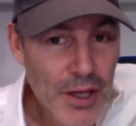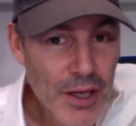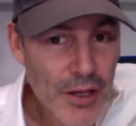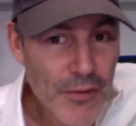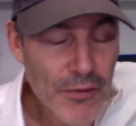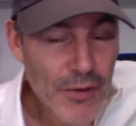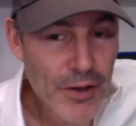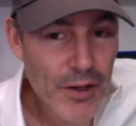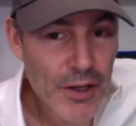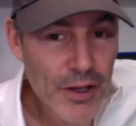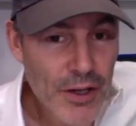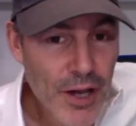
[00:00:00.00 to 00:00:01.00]
if
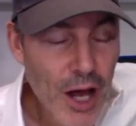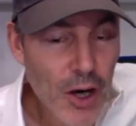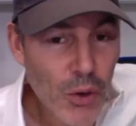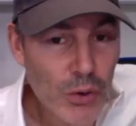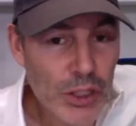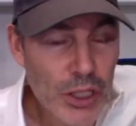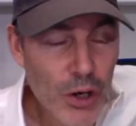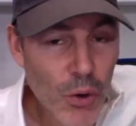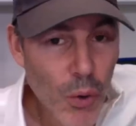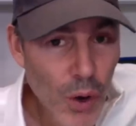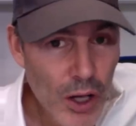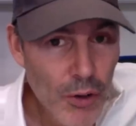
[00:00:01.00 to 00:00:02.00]
not only
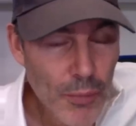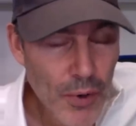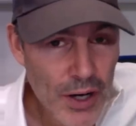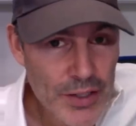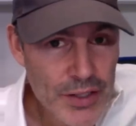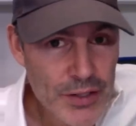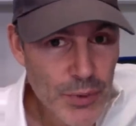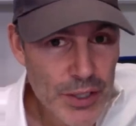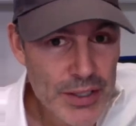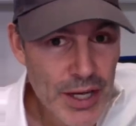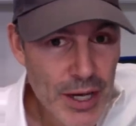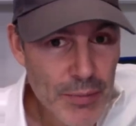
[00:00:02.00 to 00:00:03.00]
oil prices
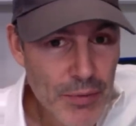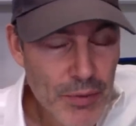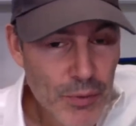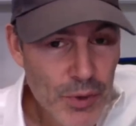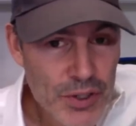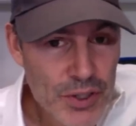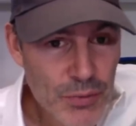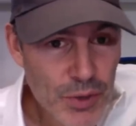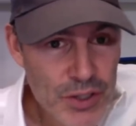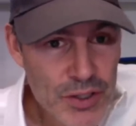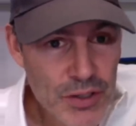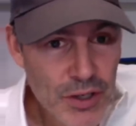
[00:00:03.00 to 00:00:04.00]
went up, which
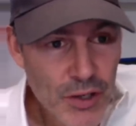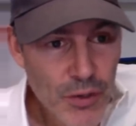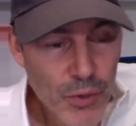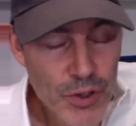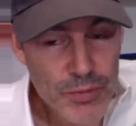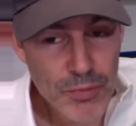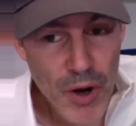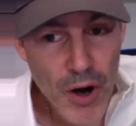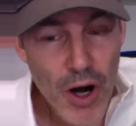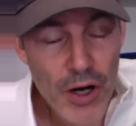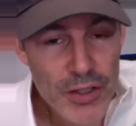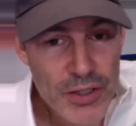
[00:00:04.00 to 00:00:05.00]
which was
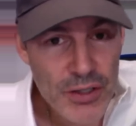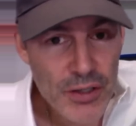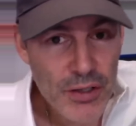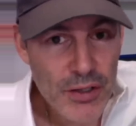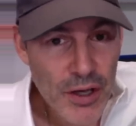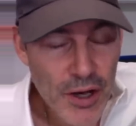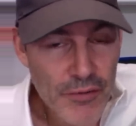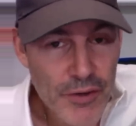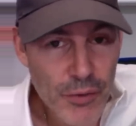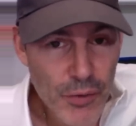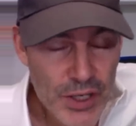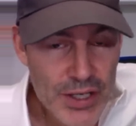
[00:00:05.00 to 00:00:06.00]
part of the
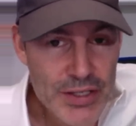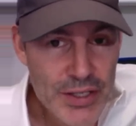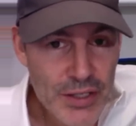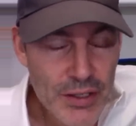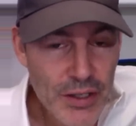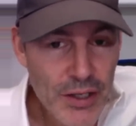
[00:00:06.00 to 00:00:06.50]
reason